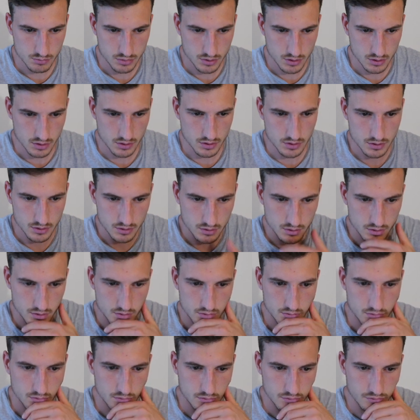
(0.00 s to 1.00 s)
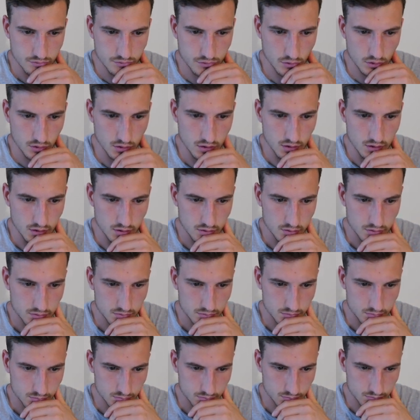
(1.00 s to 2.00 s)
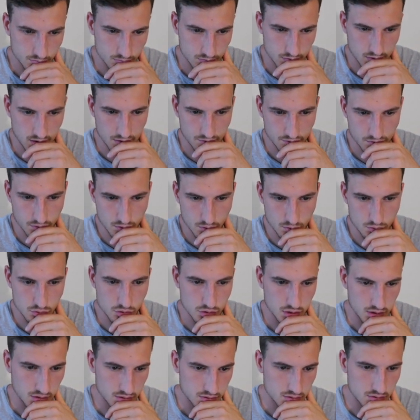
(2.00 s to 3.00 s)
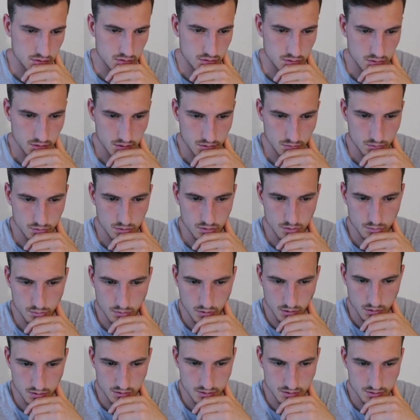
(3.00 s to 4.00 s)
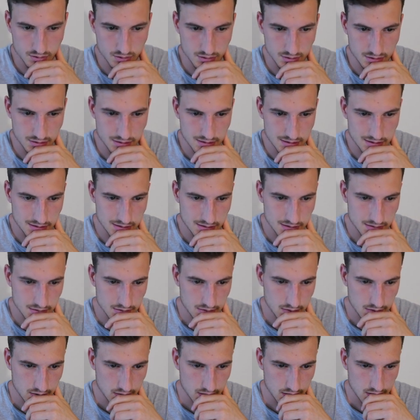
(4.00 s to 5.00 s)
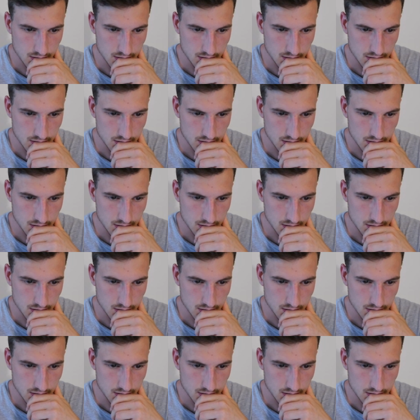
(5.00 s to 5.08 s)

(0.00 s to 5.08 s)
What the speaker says: Parker, Fuller, Matthews, Jackson, Crowder, Marquise Lee,